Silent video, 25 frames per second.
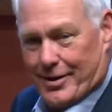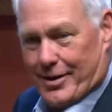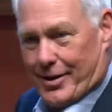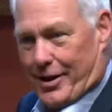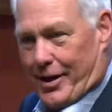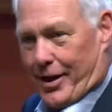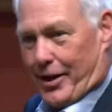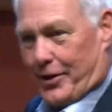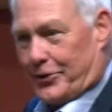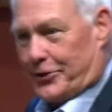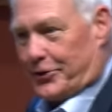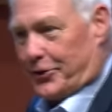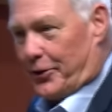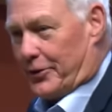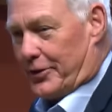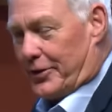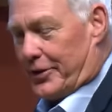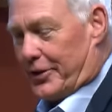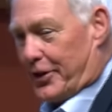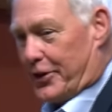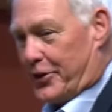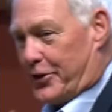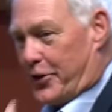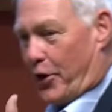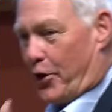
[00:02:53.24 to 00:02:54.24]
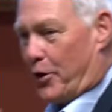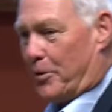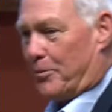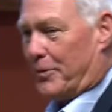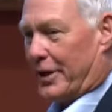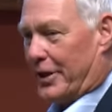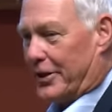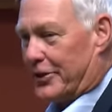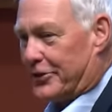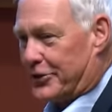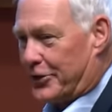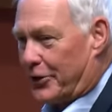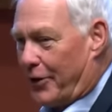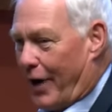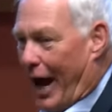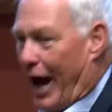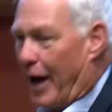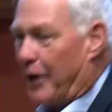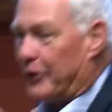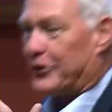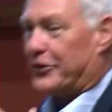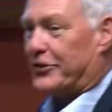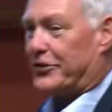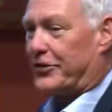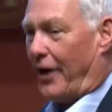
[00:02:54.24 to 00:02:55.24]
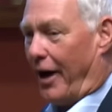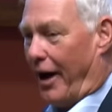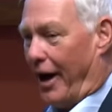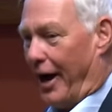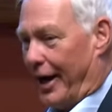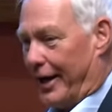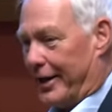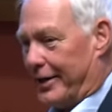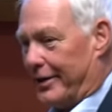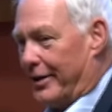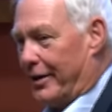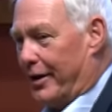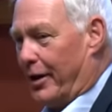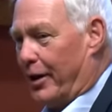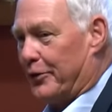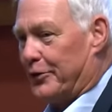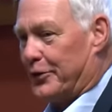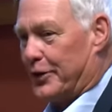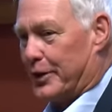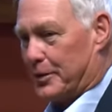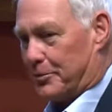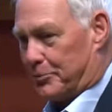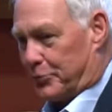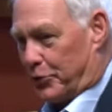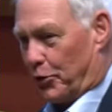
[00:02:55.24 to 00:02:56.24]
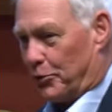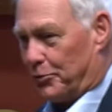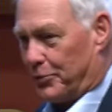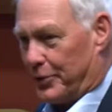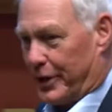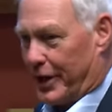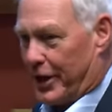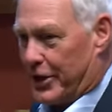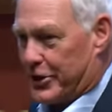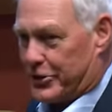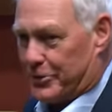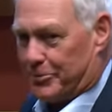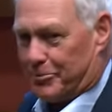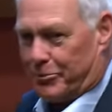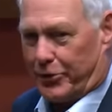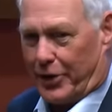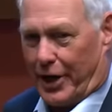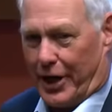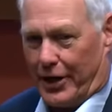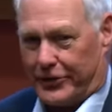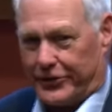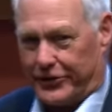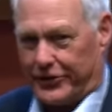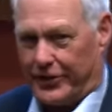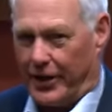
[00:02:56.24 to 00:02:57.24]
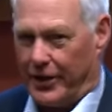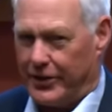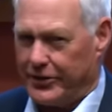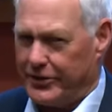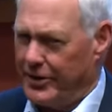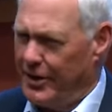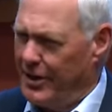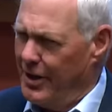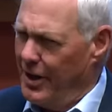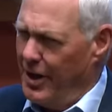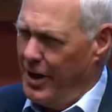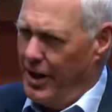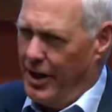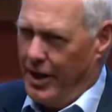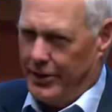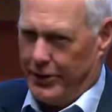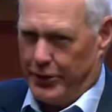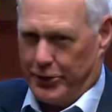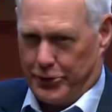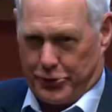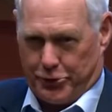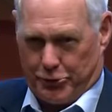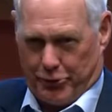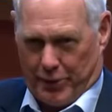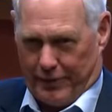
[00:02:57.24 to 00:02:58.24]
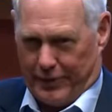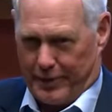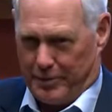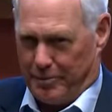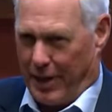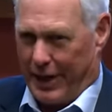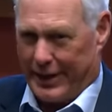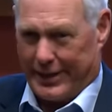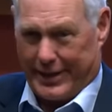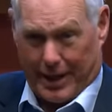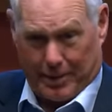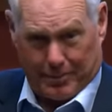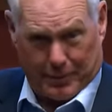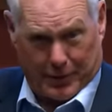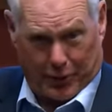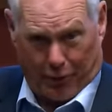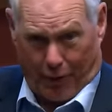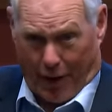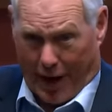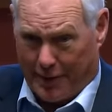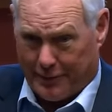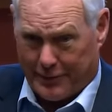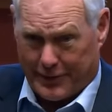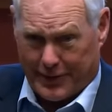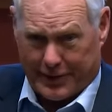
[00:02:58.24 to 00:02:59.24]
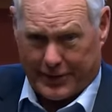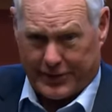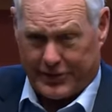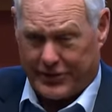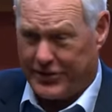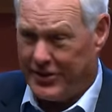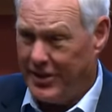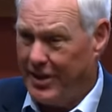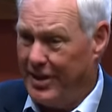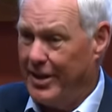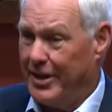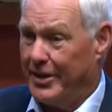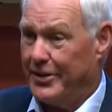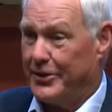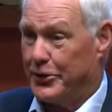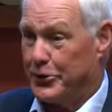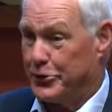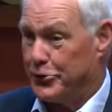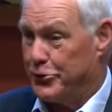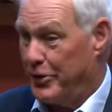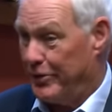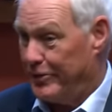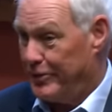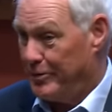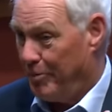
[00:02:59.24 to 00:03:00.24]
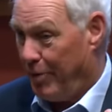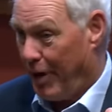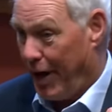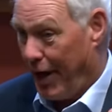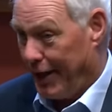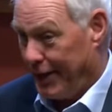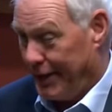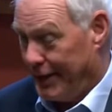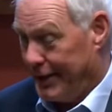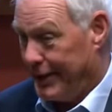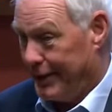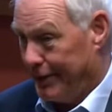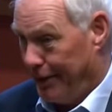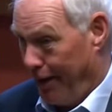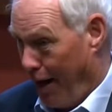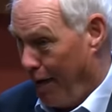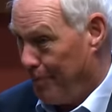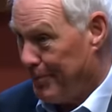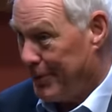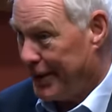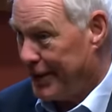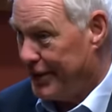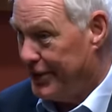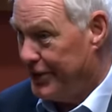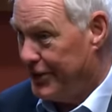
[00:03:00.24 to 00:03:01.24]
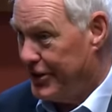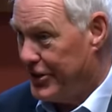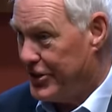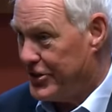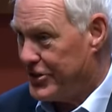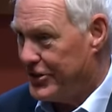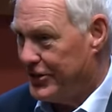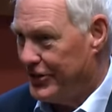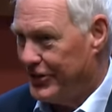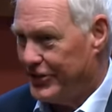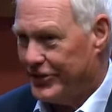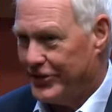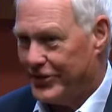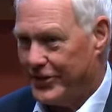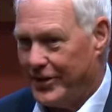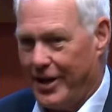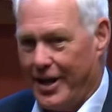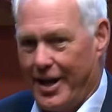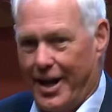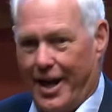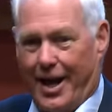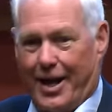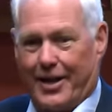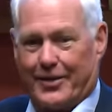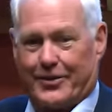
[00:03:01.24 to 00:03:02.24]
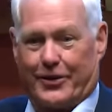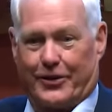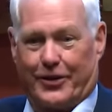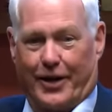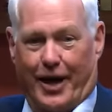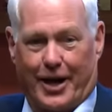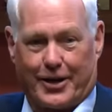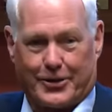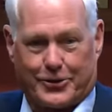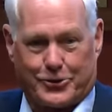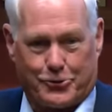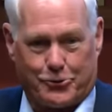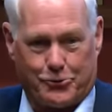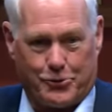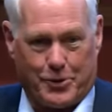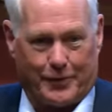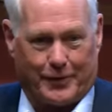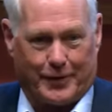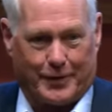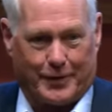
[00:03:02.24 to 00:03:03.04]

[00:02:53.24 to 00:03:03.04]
And so the determinants are outside of the appropriation process. They're driven by demographics, they're driven by economic conditions, they're not driven